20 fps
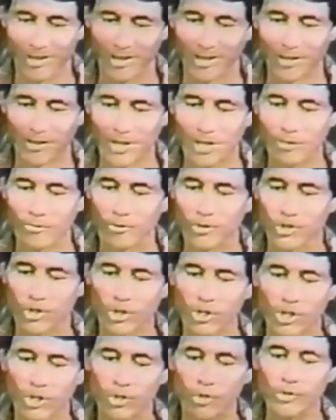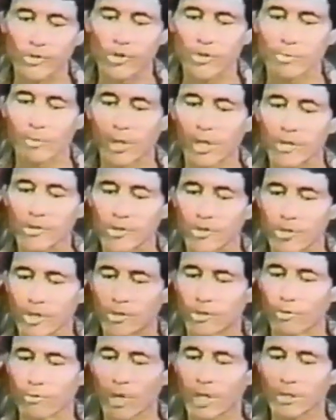A native Virginian, Eustace Mullins is a
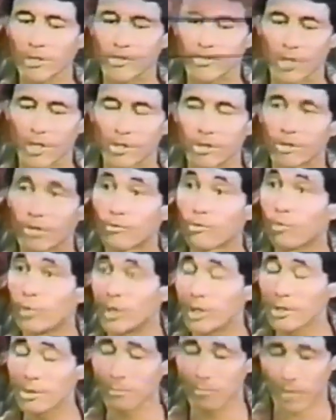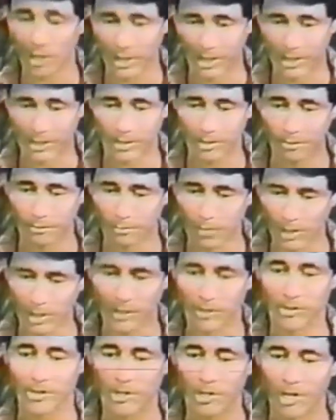direct descendant of William
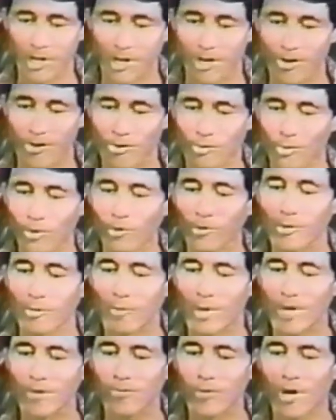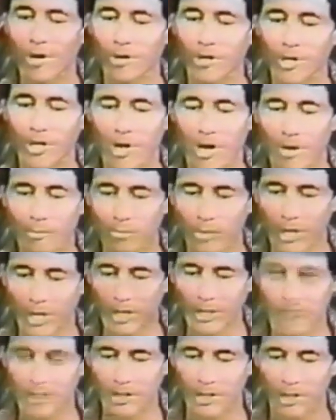Mullins, who wrote the Mayflower
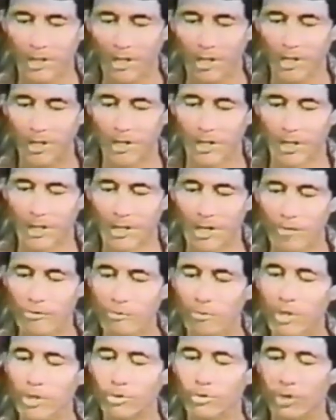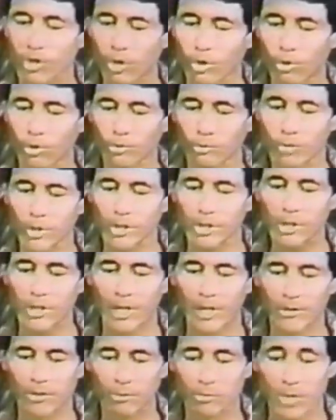Compact, a governmental code written
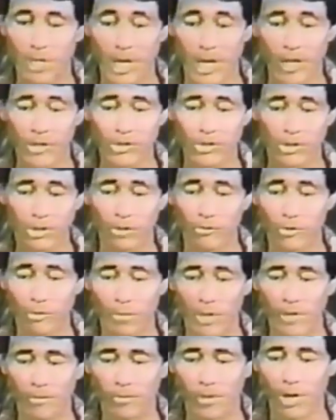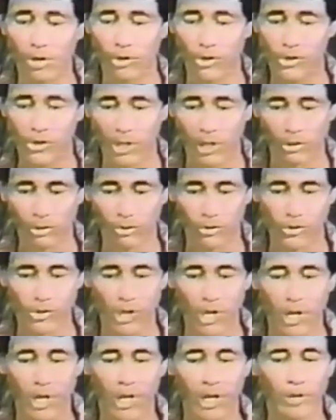at the behest of the Mayflower settlers
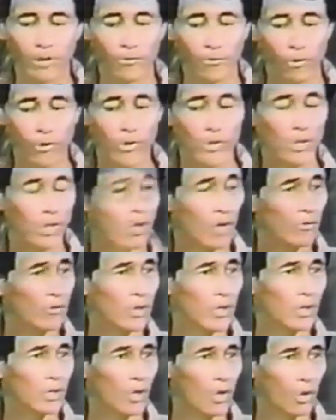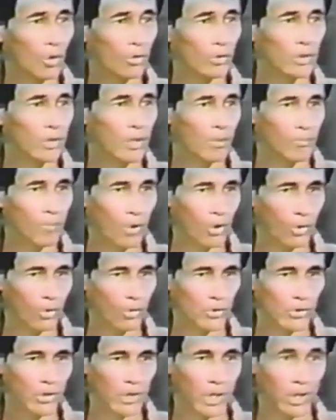and the first governing code
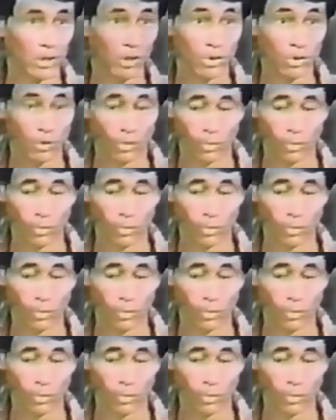composed in the New